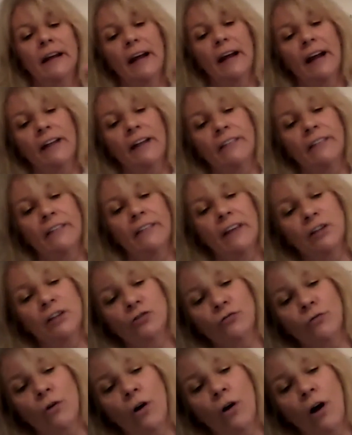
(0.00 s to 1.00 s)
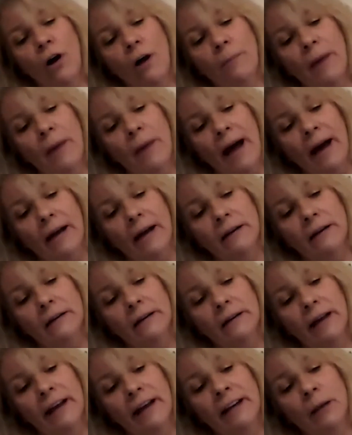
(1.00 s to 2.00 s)
And then you draw back.
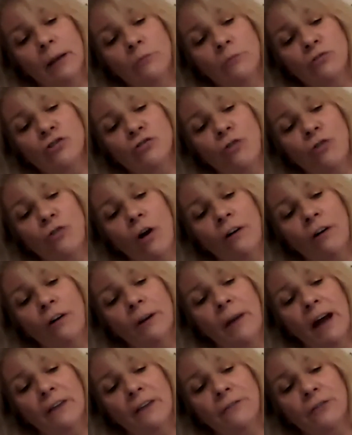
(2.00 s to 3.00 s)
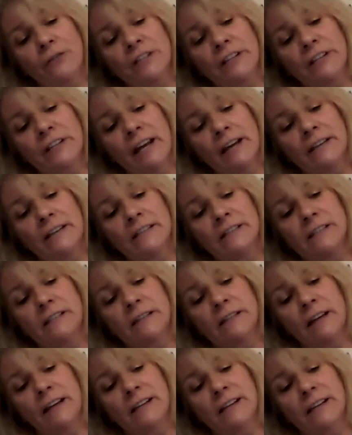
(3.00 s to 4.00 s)
And I'm just drawing back for
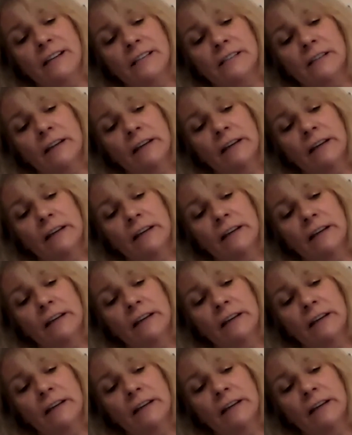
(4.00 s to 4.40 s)
tonight's